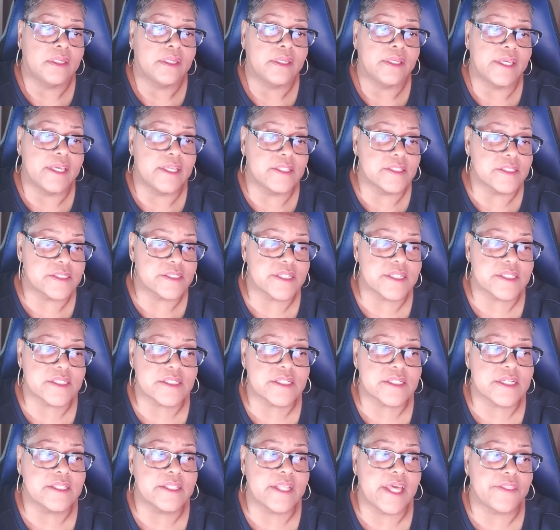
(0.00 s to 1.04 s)

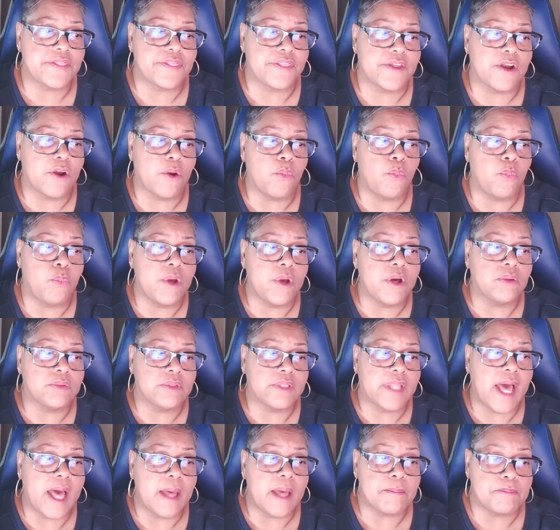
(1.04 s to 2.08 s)
Insisting that there will
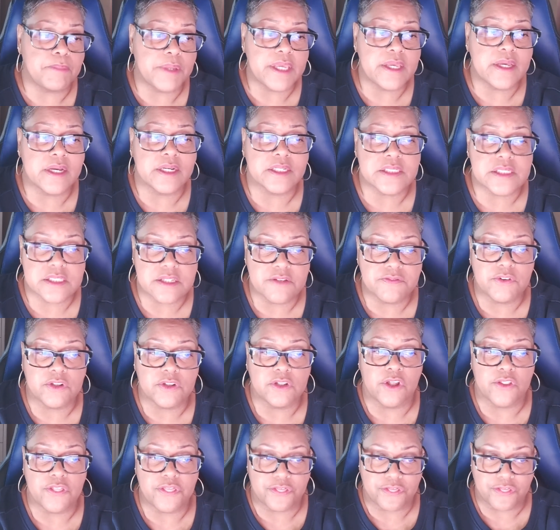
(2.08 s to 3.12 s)
not be a
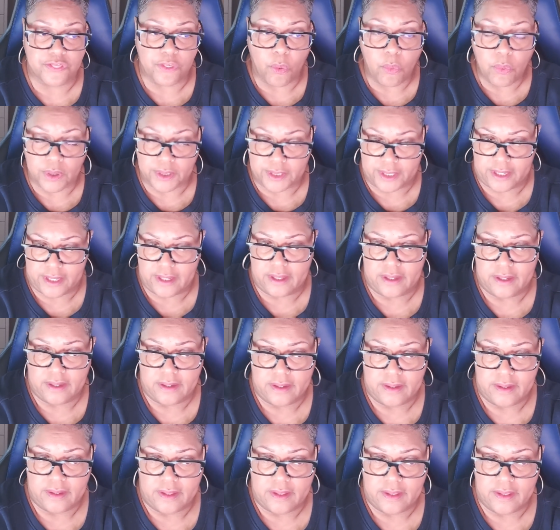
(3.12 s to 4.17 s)
civil authority
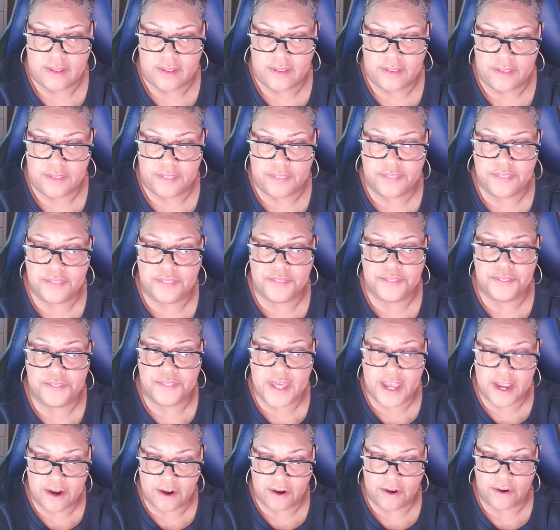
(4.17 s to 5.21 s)

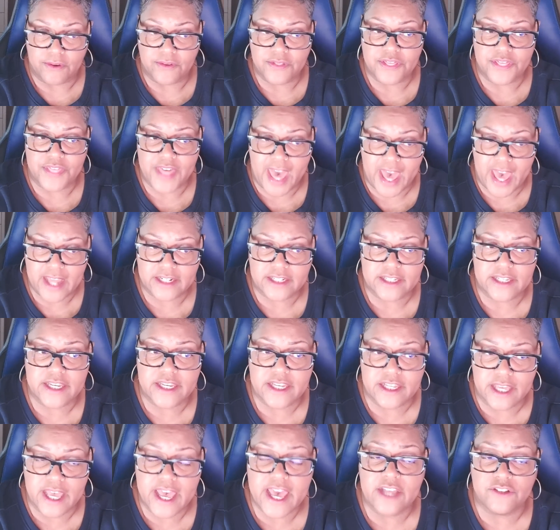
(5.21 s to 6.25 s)
there that
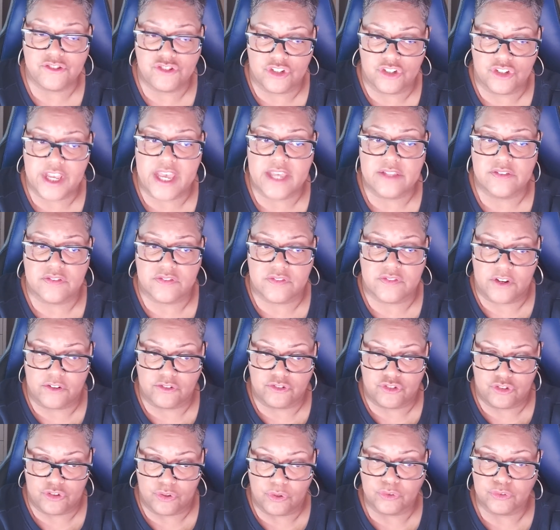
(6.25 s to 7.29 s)
educates their
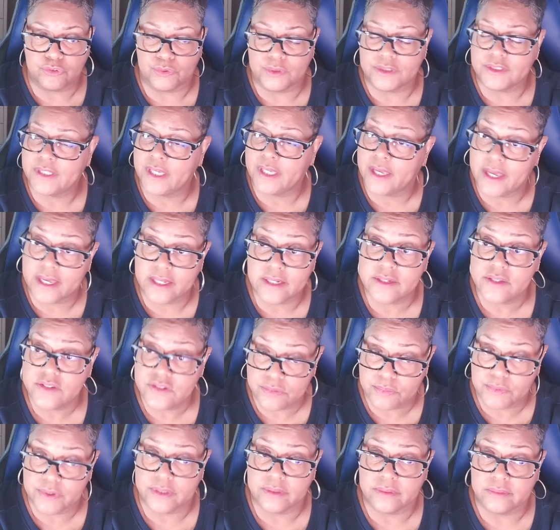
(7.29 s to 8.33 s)
children to hate
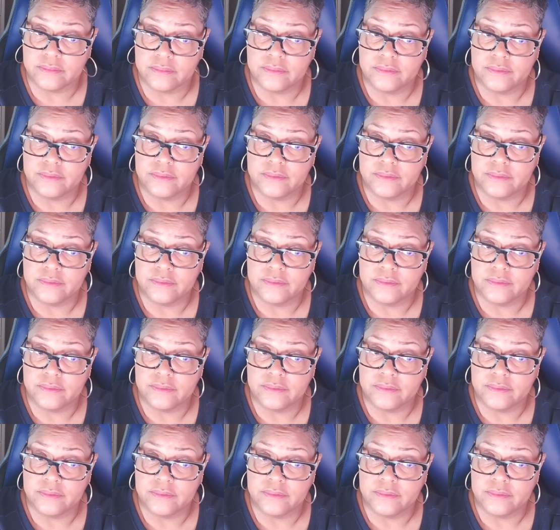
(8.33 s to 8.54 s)
Israel